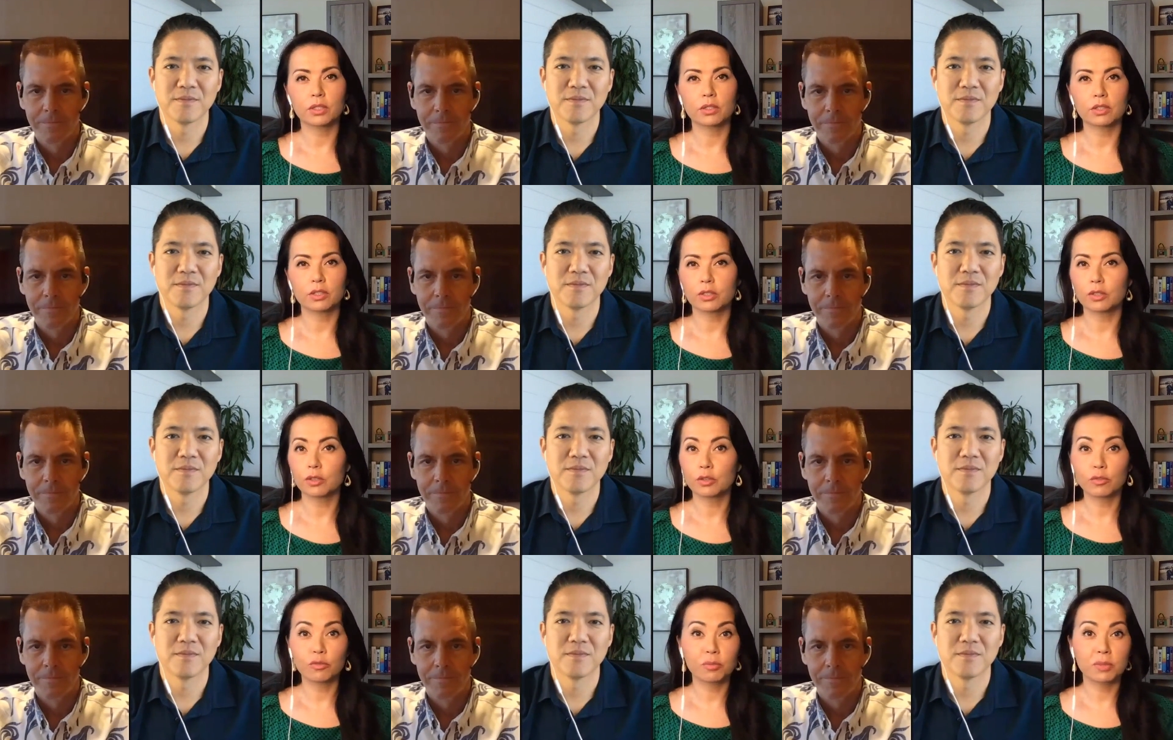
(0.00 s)
Speaker 1: You know,
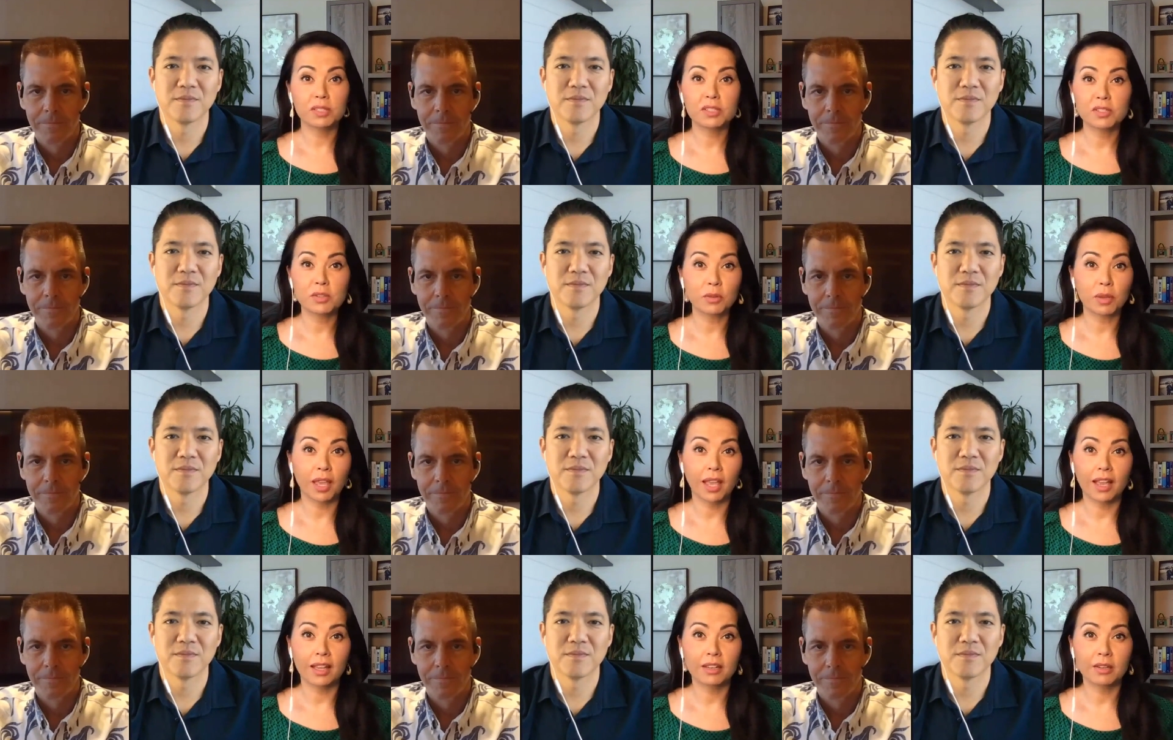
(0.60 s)
you've been so
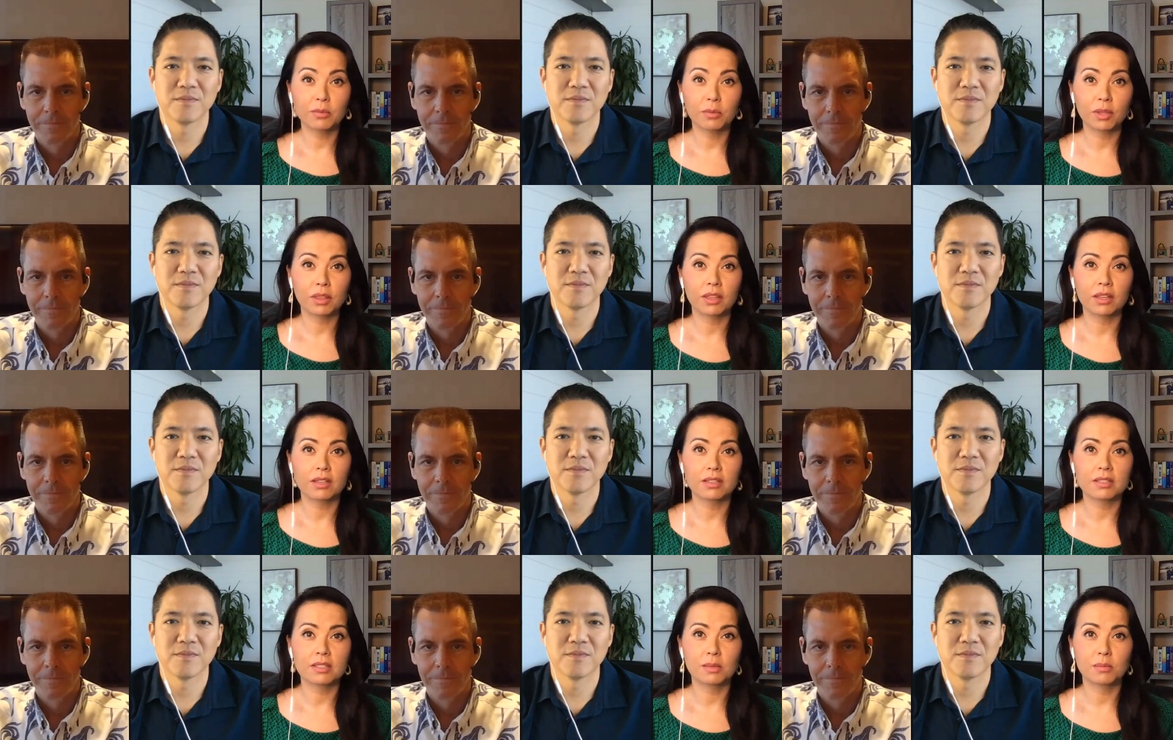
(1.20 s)
candid with
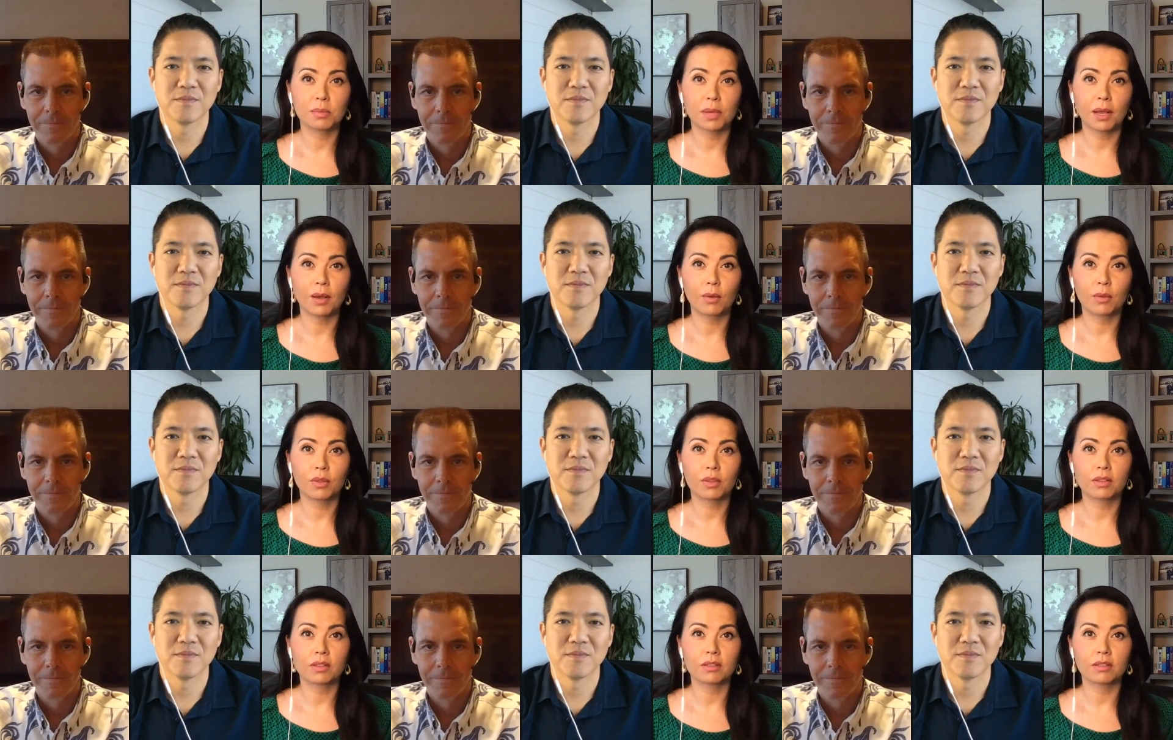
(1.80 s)
us about
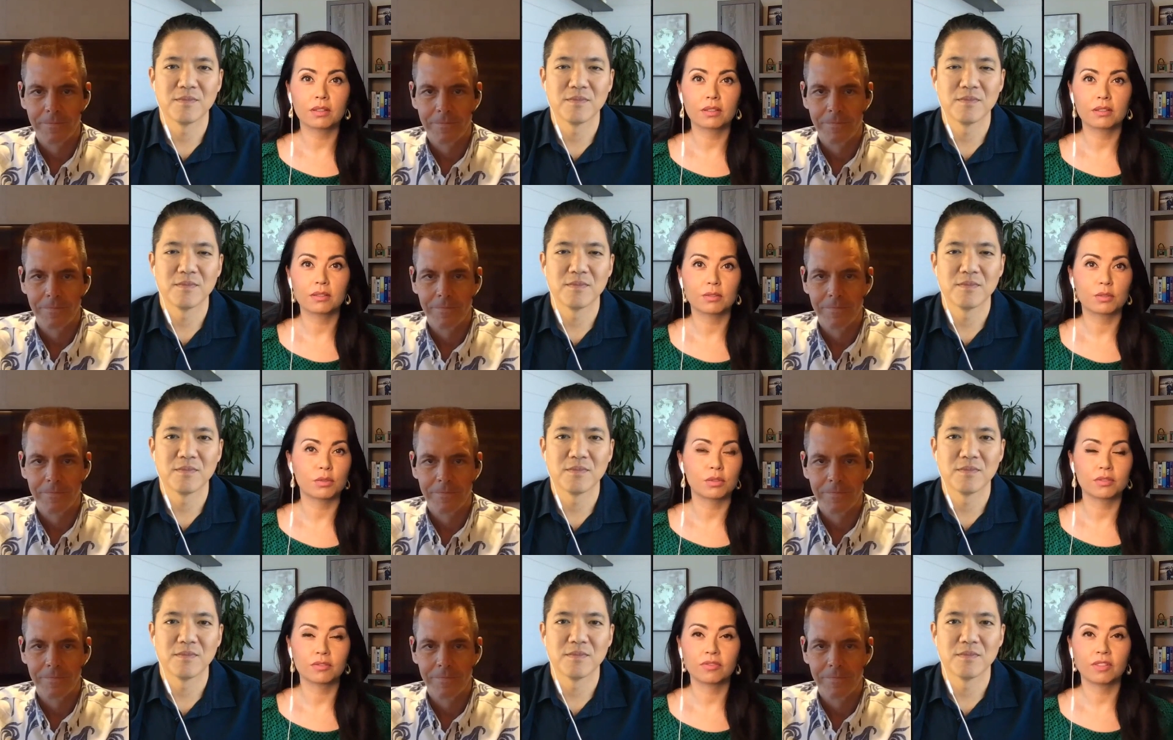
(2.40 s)
the, the
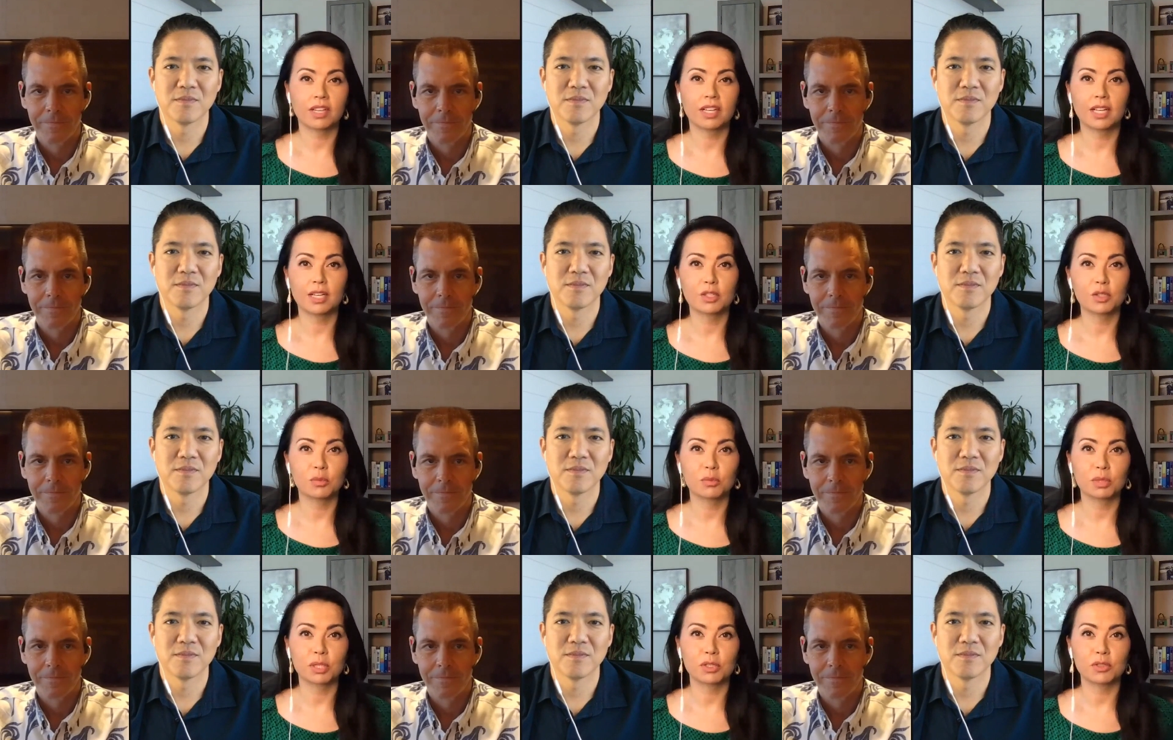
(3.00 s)
sort of financial
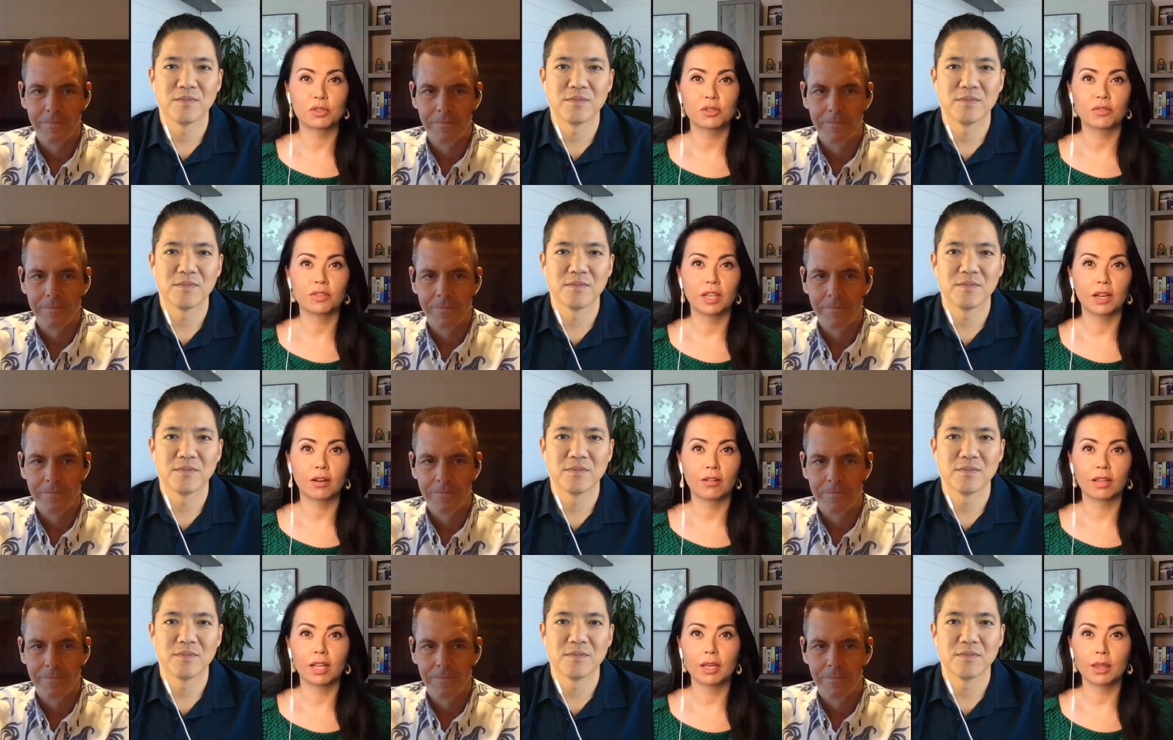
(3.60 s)
picture of the
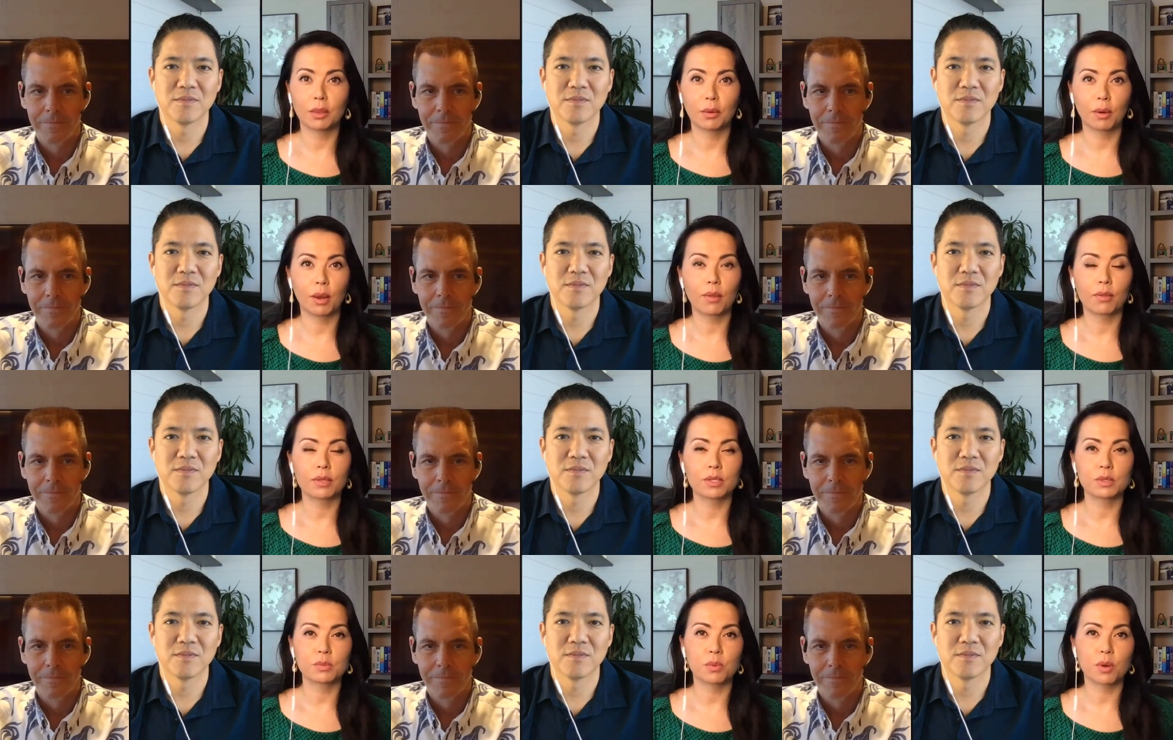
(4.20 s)
airline throughout
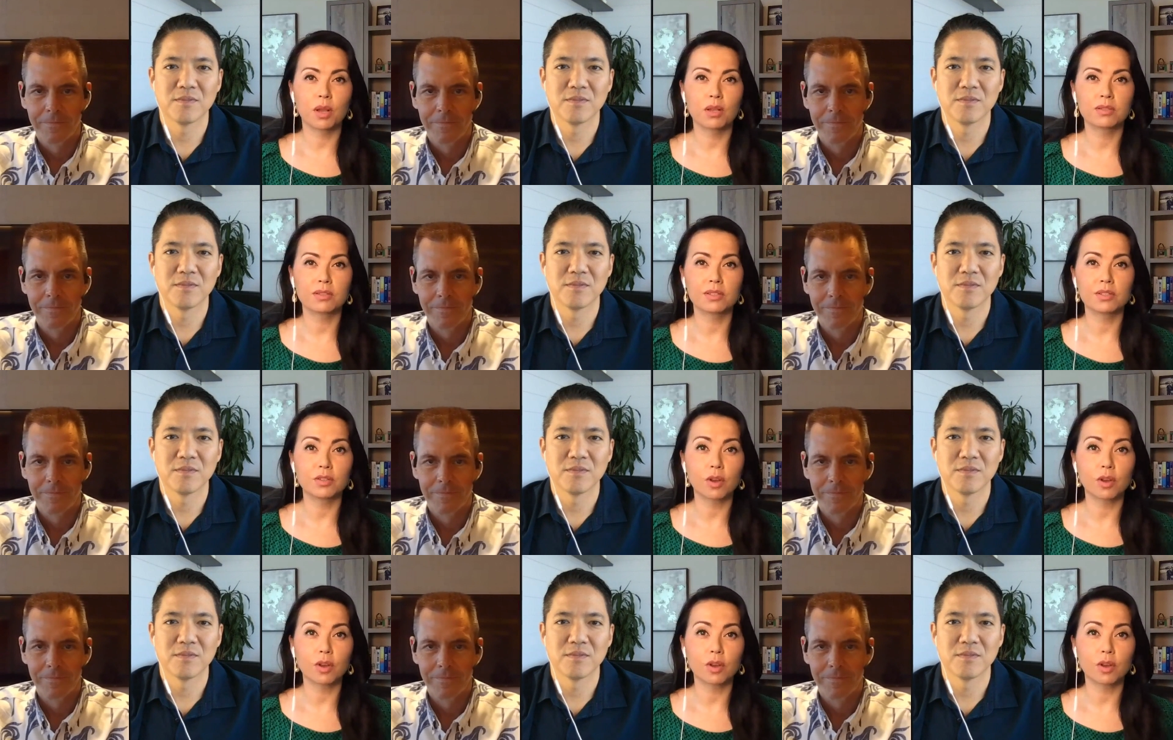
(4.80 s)
this process.